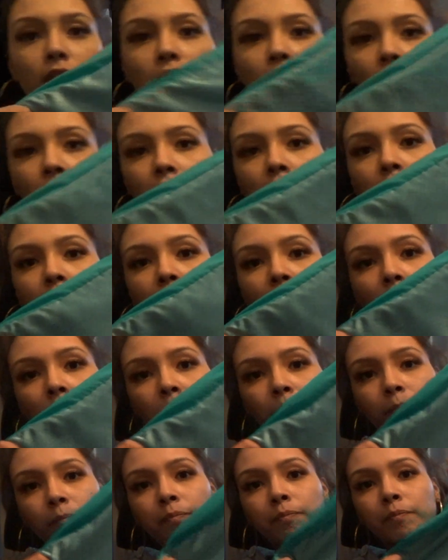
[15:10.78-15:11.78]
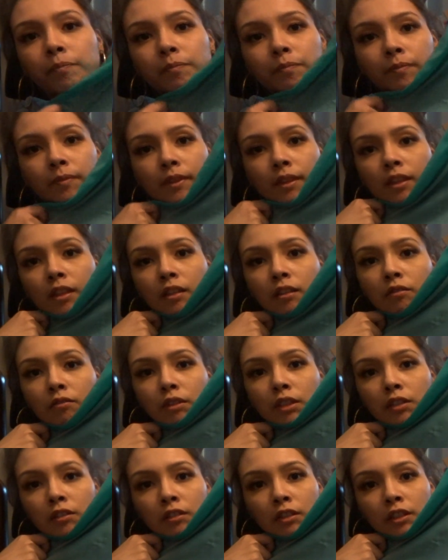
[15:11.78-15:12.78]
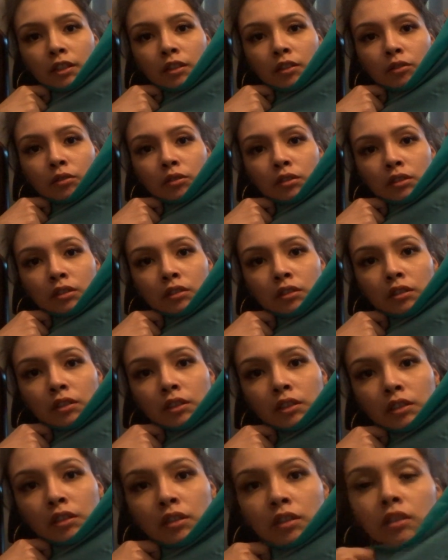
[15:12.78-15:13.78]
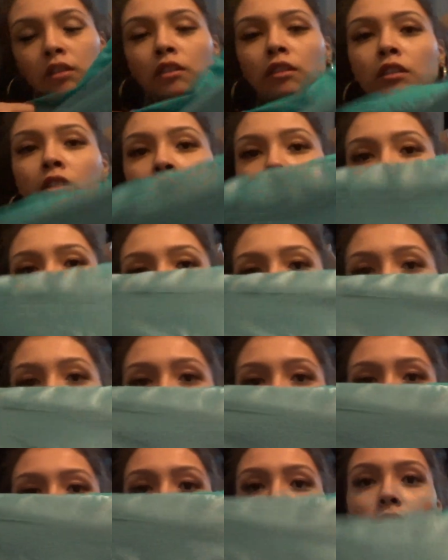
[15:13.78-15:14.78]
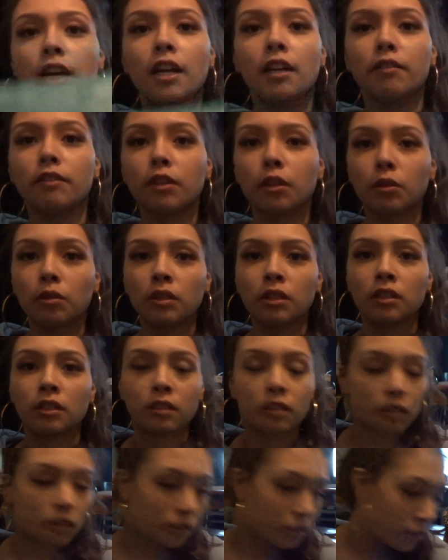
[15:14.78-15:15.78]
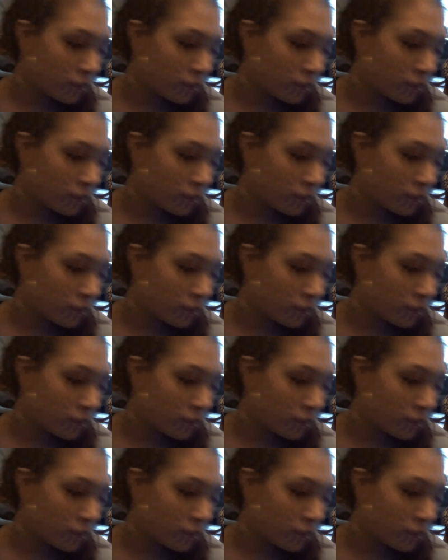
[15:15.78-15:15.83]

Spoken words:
like when you look at the whole skirt, you can't even notice.